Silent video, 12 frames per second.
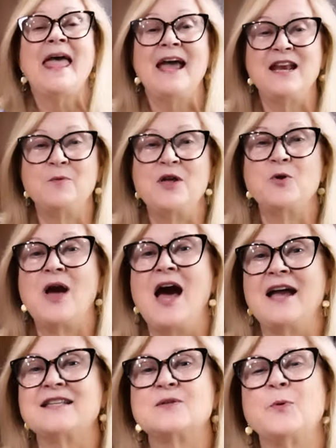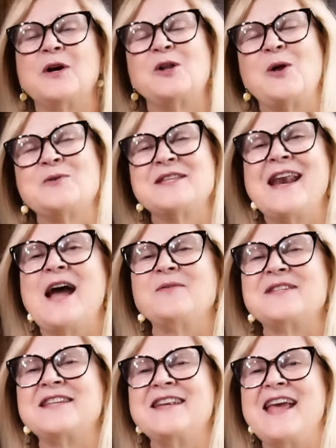Anyway, you guys, we're closing
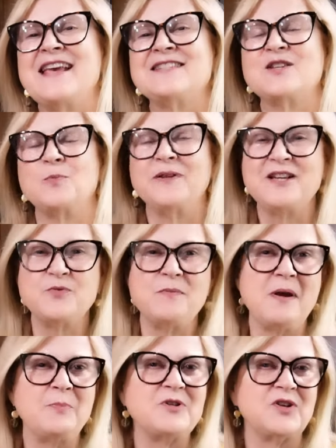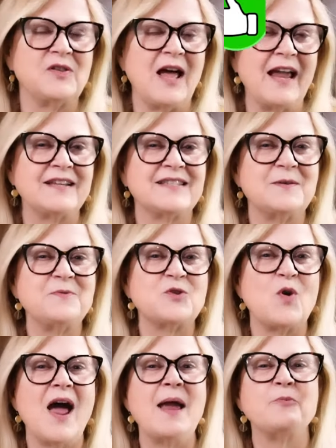out today, so please remember to like,
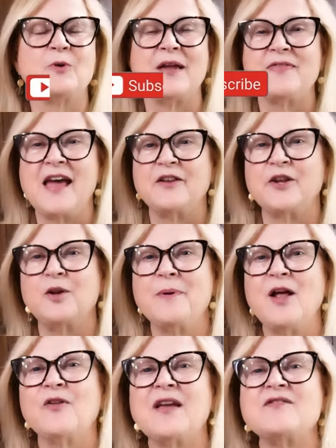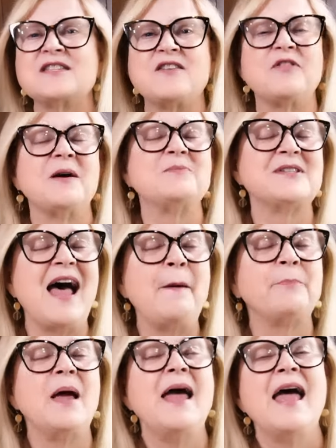subscribe, ring the little bell, give us a thumbs up,
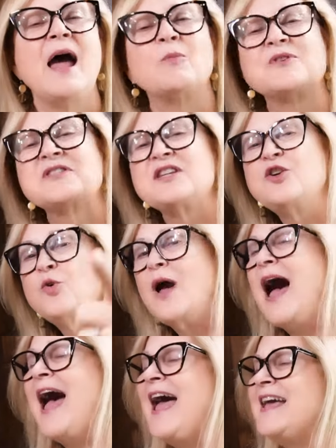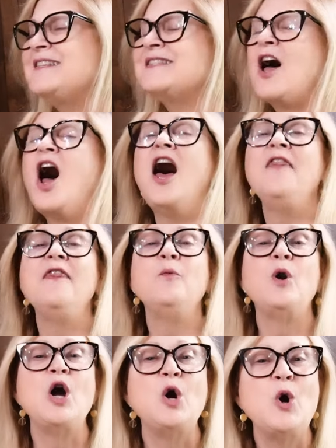and we'll see you guys on the
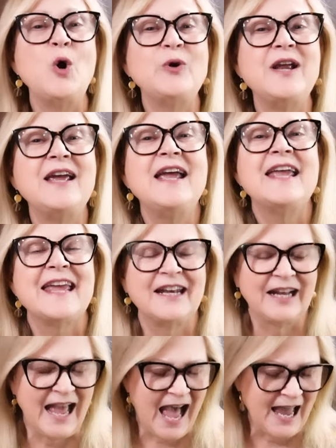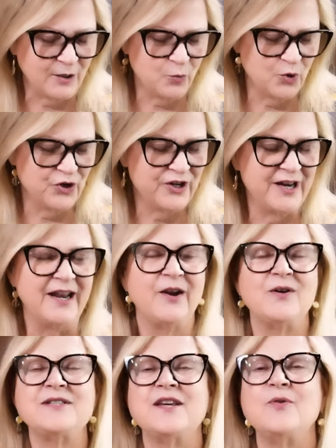road in Cottonwood,
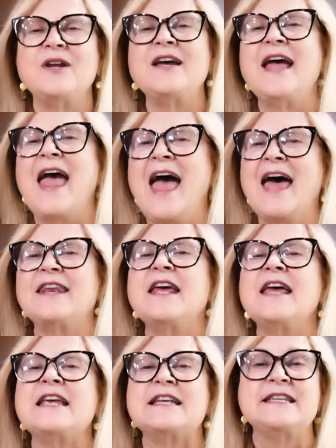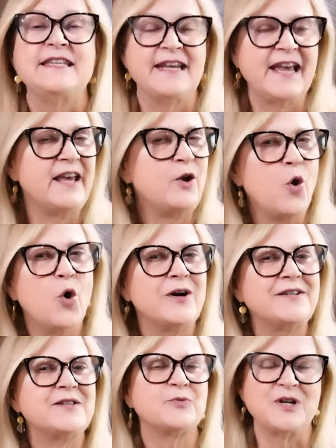Arizona at Dead
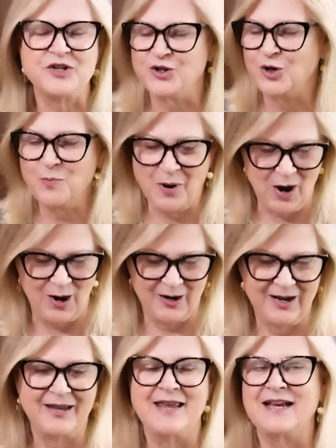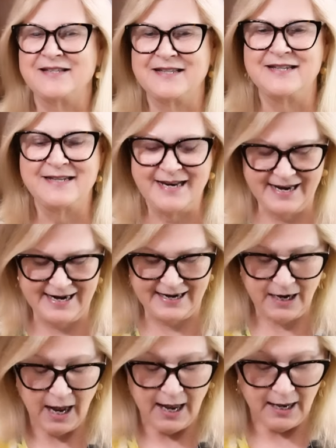Horse Regional Park. Yes, indeed.